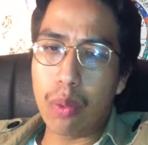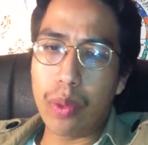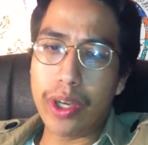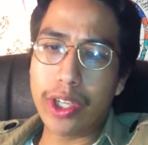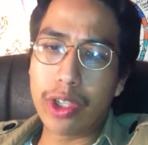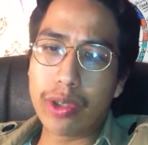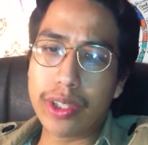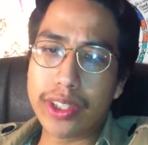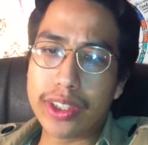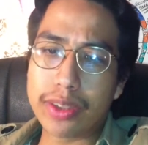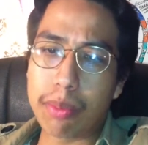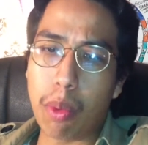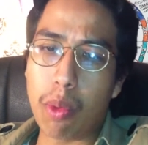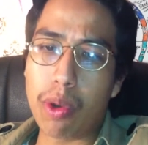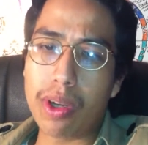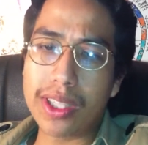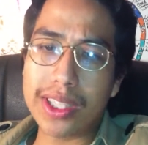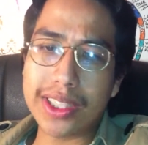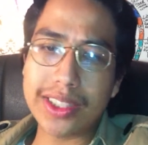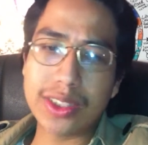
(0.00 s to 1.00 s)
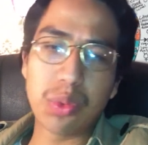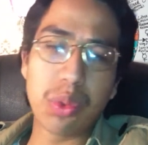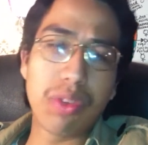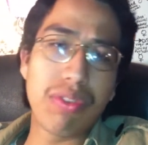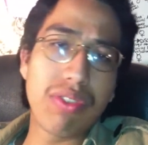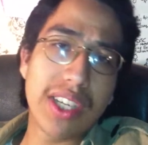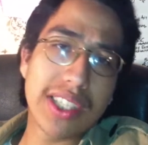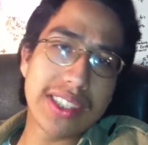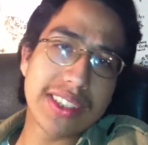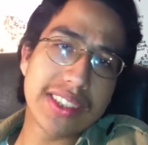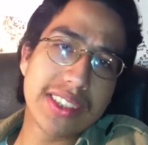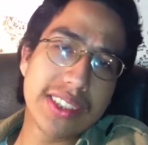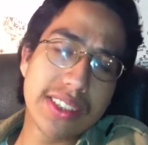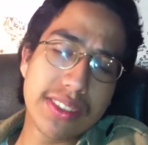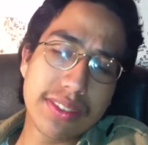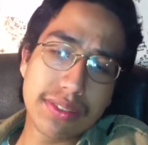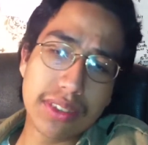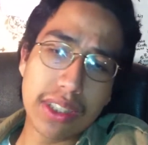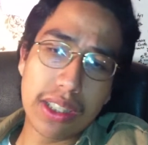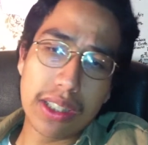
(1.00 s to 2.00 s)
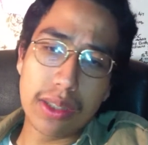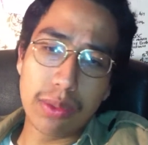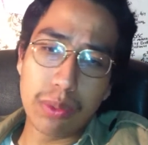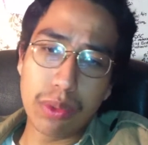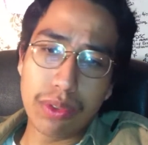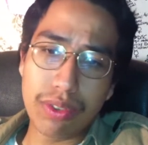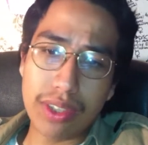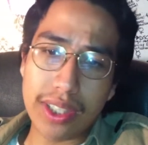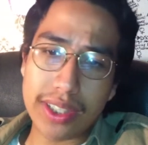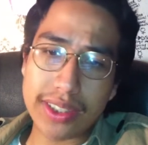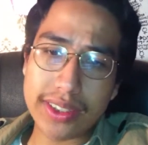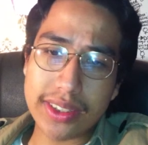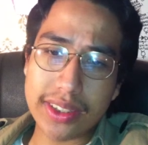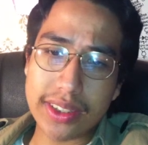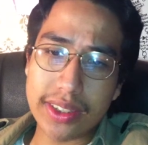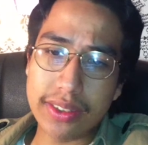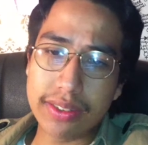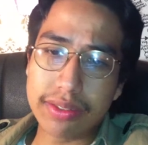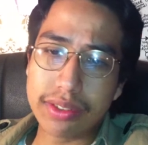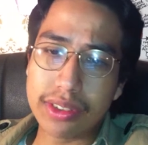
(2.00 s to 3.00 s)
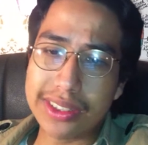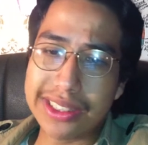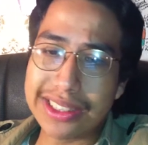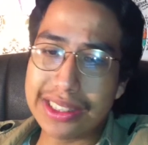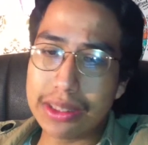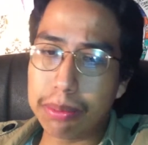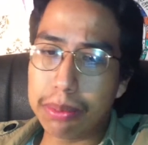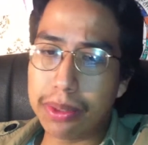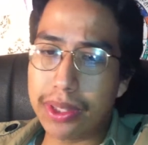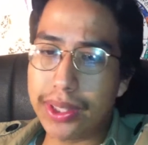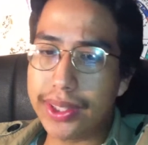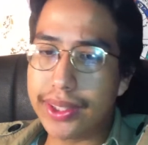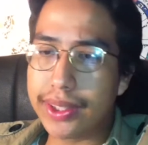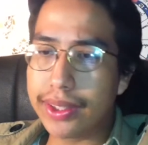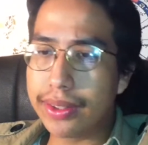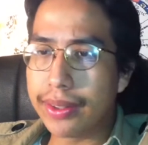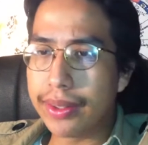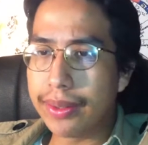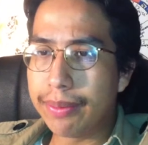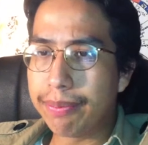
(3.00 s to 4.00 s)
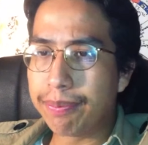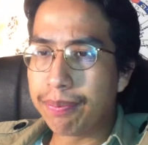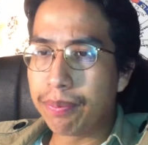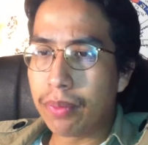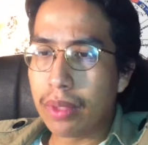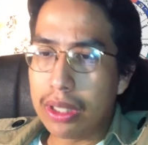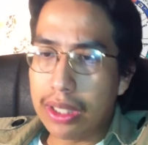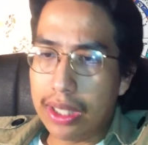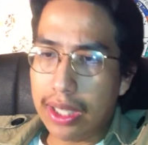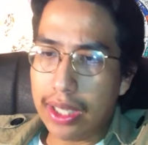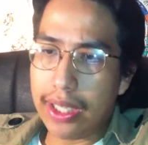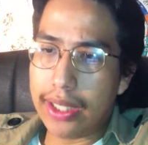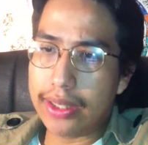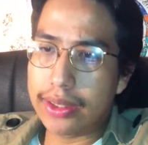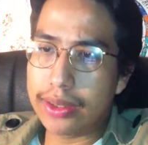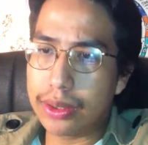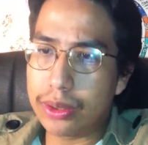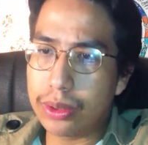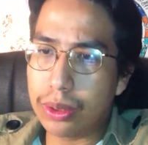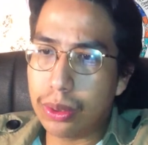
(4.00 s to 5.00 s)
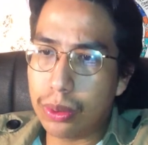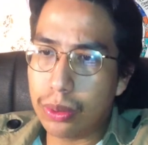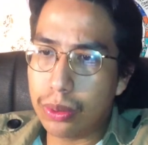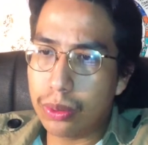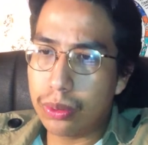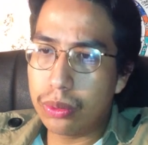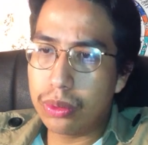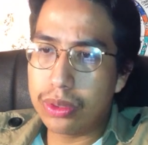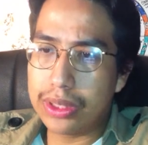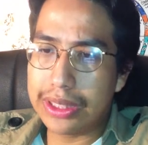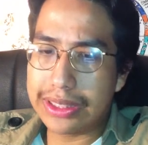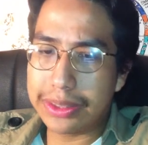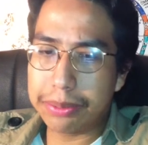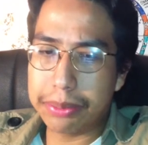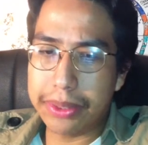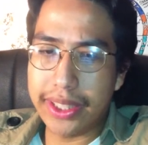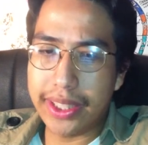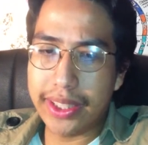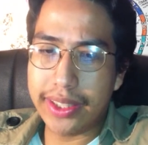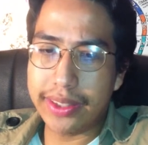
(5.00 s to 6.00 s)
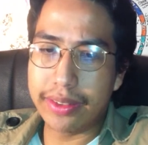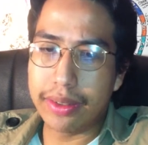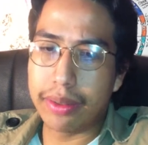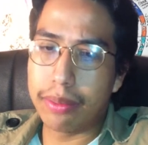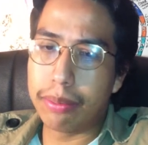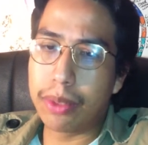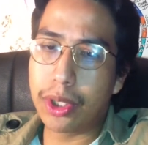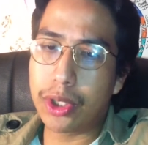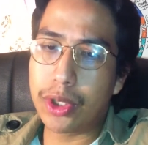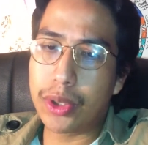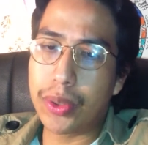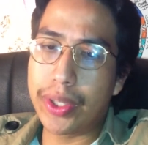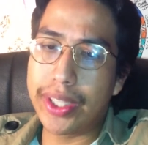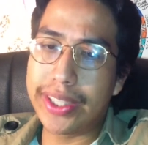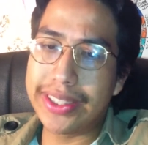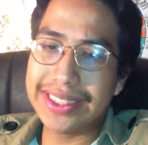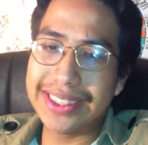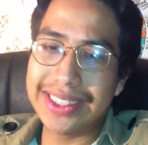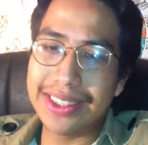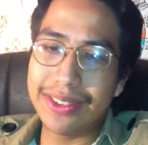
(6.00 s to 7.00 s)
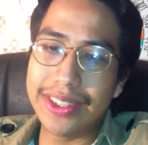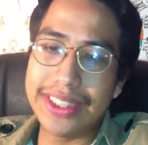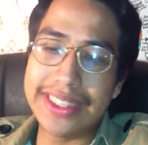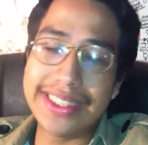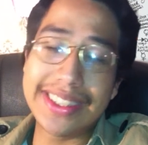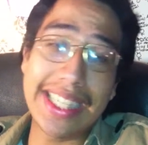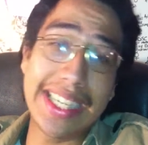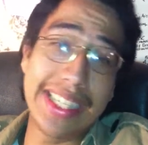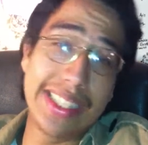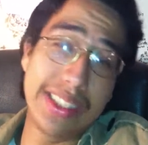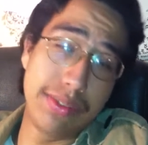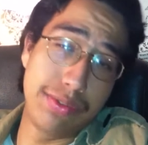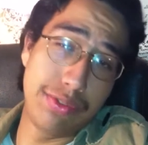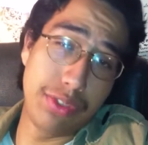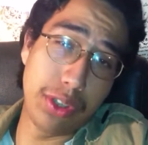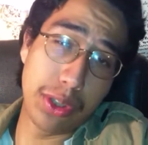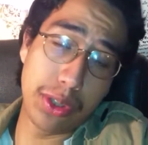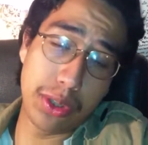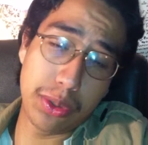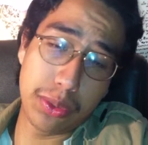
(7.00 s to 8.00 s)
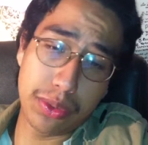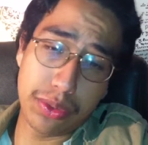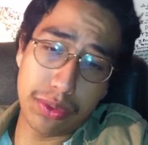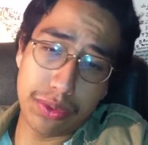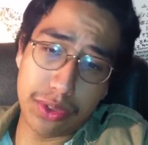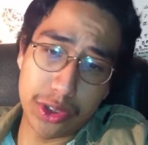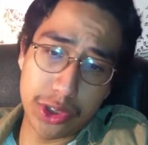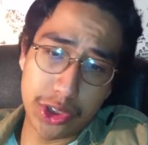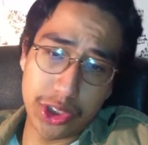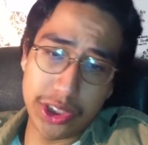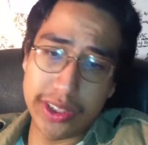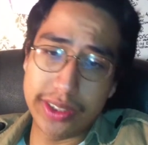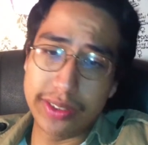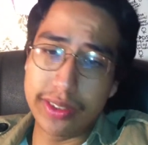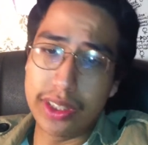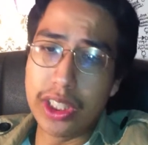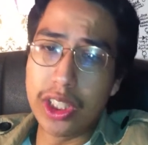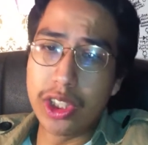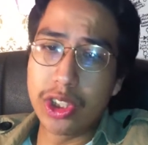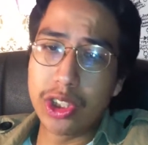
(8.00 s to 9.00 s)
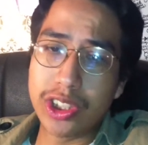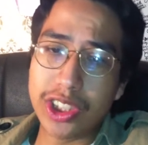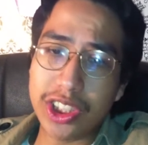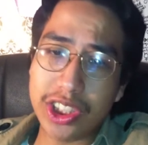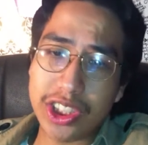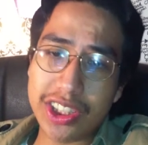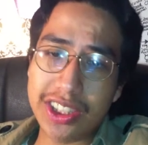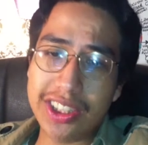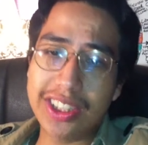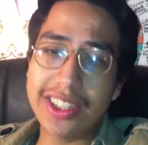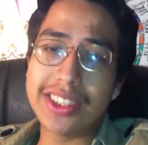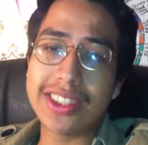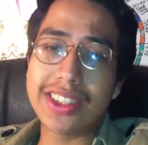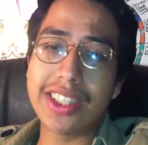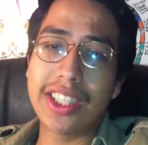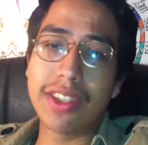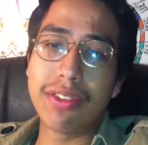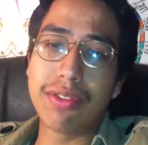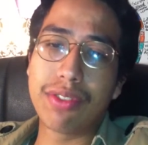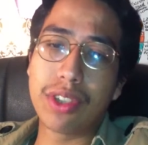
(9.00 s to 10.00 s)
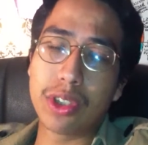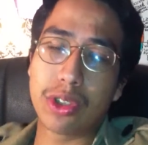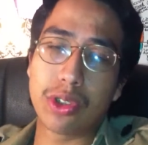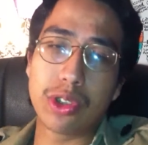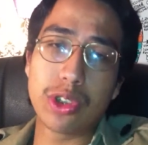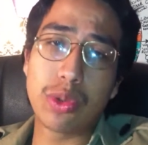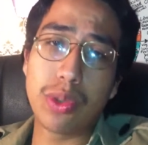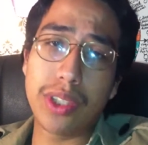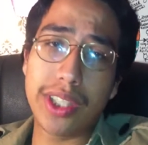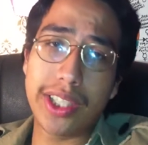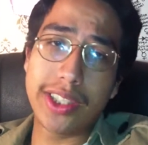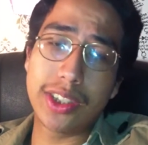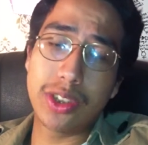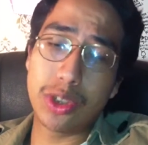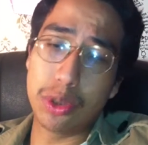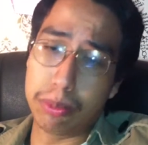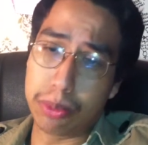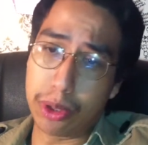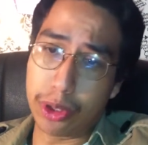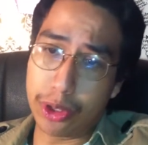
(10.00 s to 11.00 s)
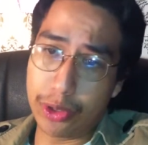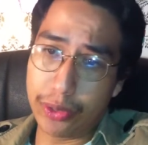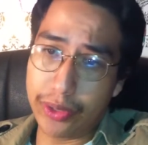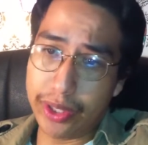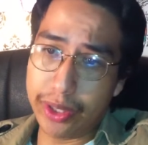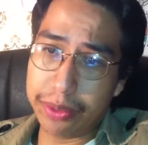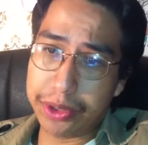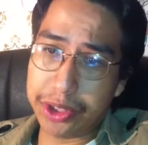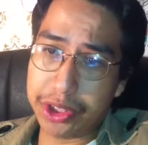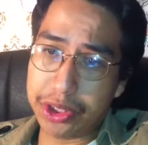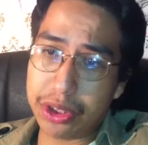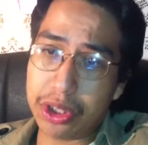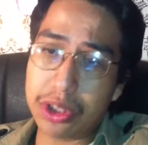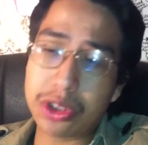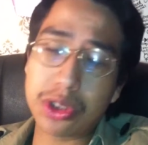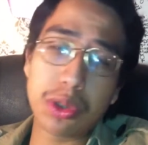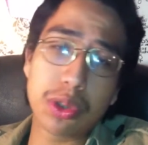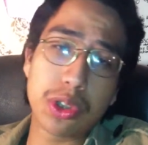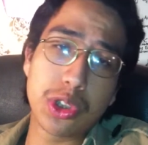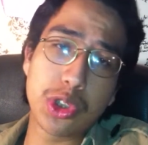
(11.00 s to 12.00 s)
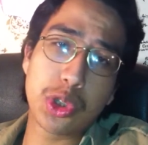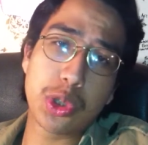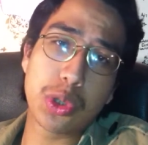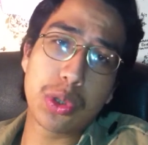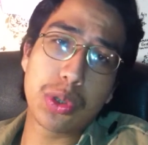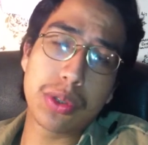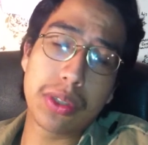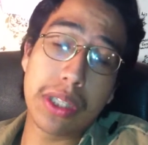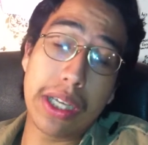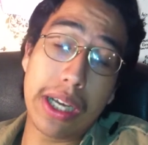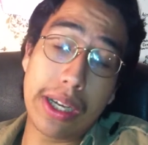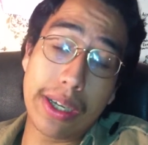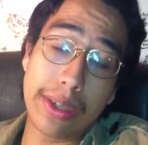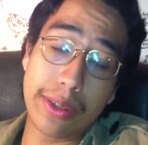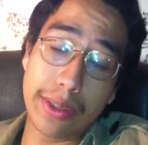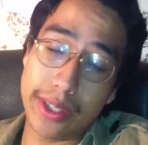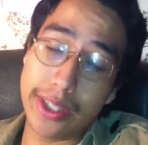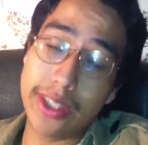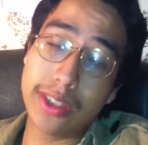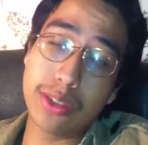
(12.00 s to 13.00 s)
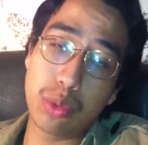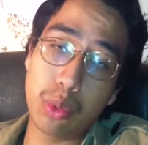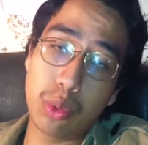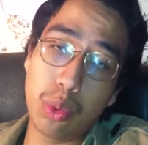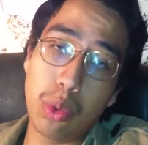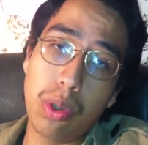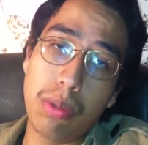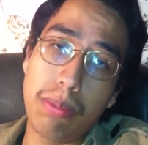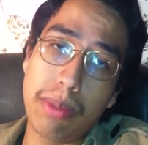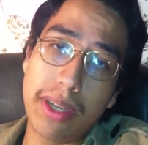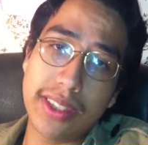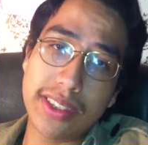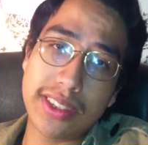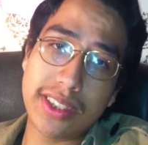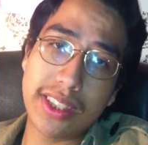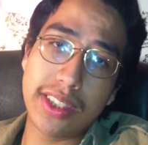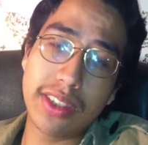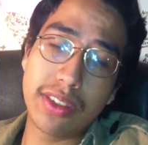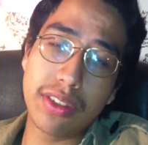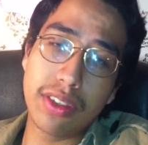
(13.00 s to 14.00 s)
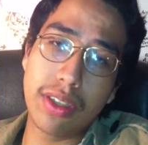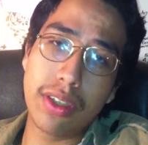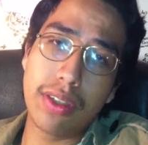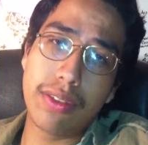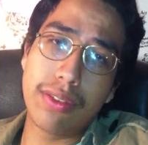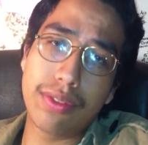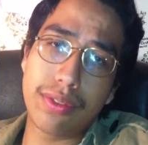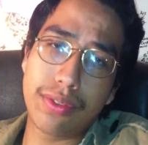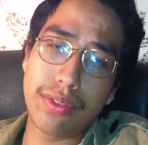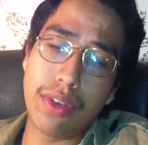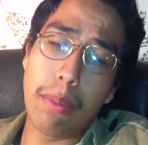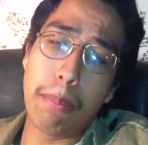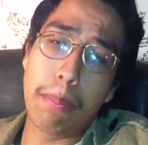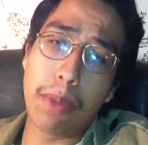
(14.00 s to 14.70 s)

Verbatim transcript: rigorous, moralist, reflexive, disciplined. And so let's begin. Mercury, Ceres, and Virgo the Virgin. Traditionally, the sign of Virgo is related to Mercury, which is also controlled and is ruled by the sign of